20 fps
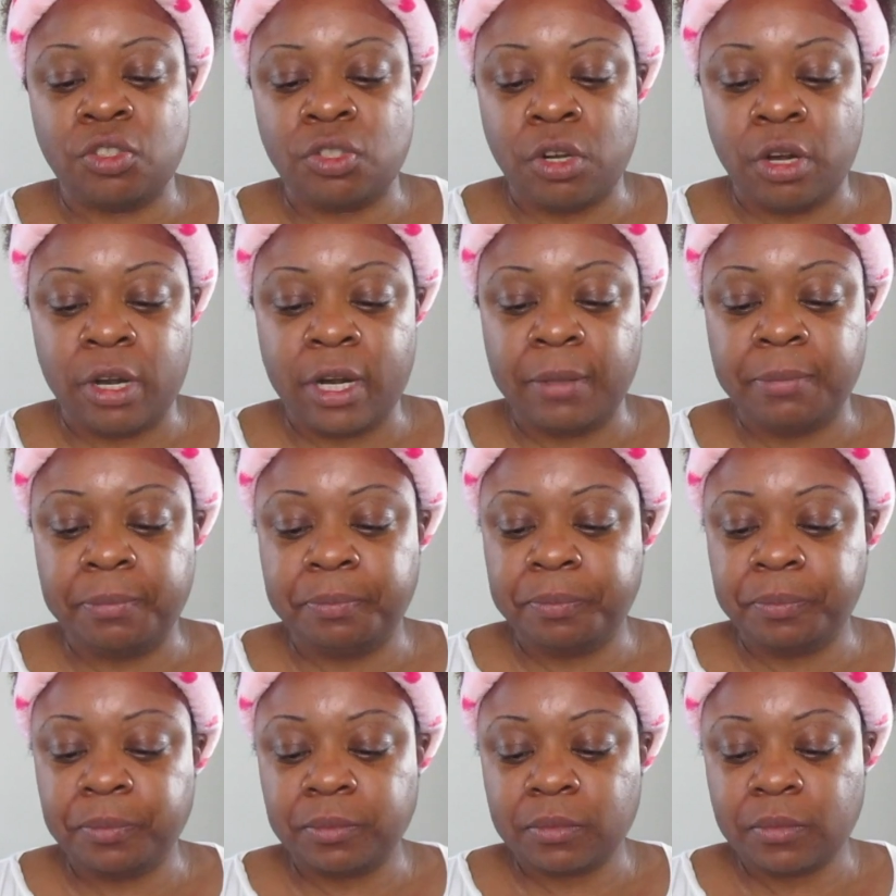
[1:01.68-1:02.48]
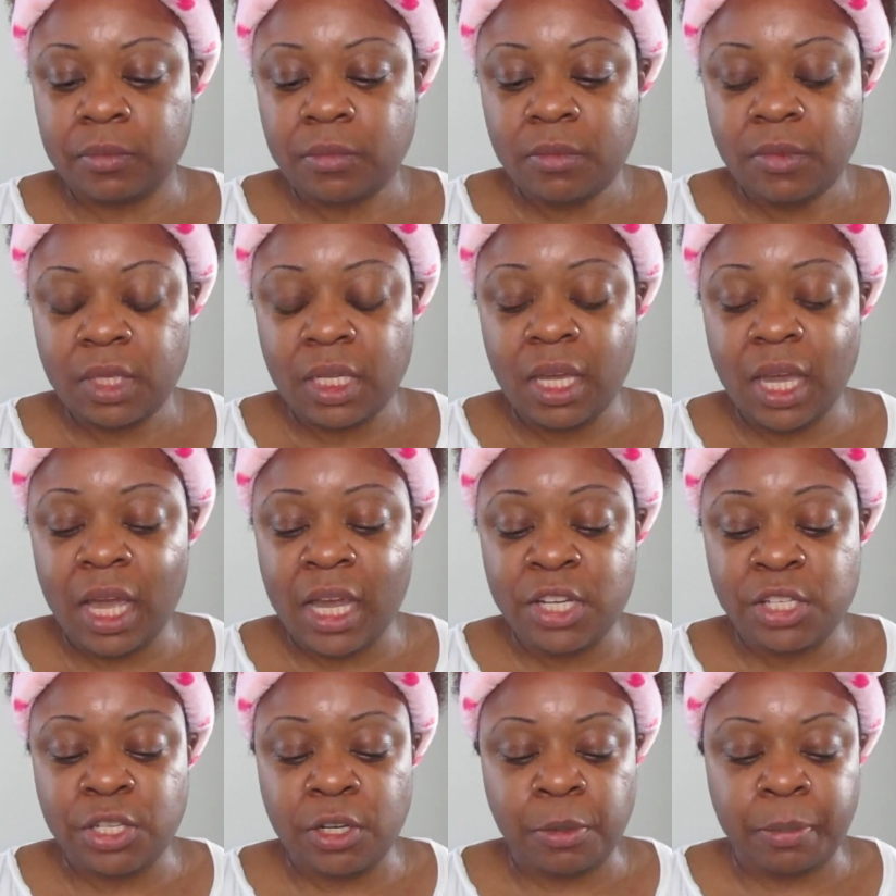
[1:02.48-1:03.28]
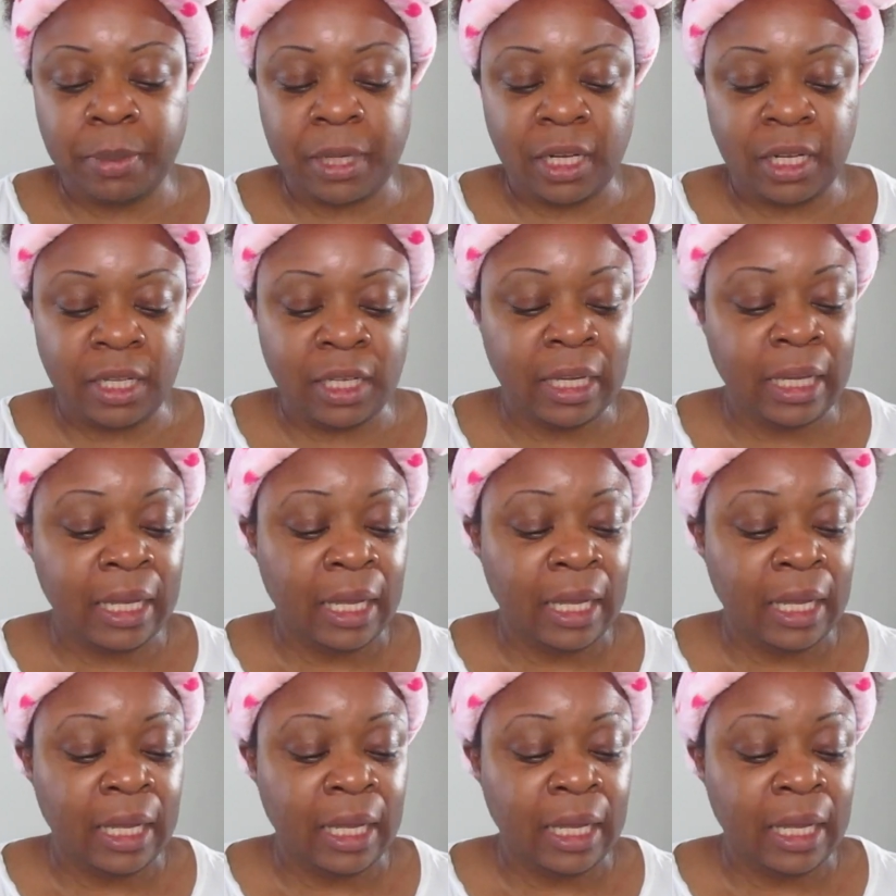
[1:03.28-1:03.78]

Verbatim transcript: sorry, eyeshadow palette.